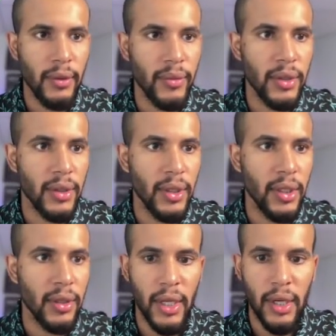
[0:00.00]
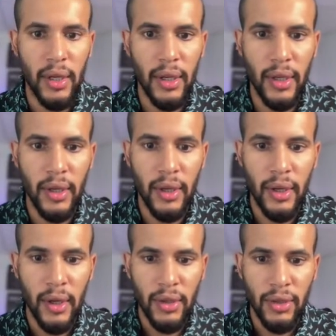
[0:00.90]
just delete that.
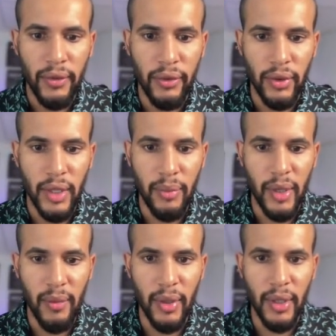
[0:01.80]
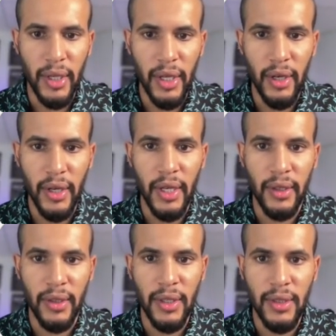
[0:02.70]
So if you keep coming here,
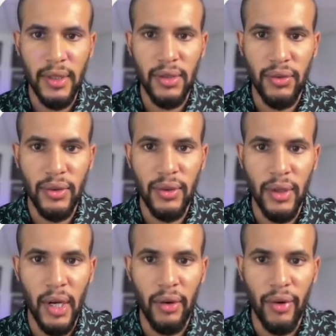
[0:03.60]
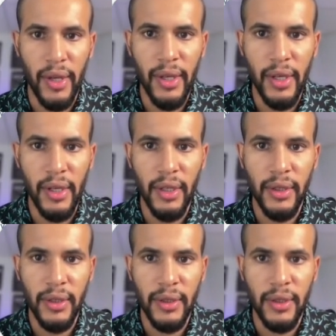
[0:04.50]
and this is right here,
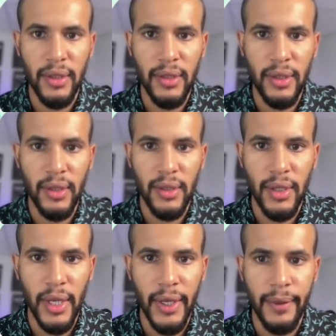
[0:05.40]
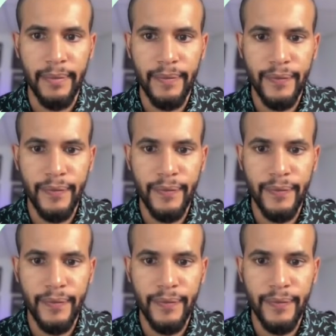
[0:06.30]
this is and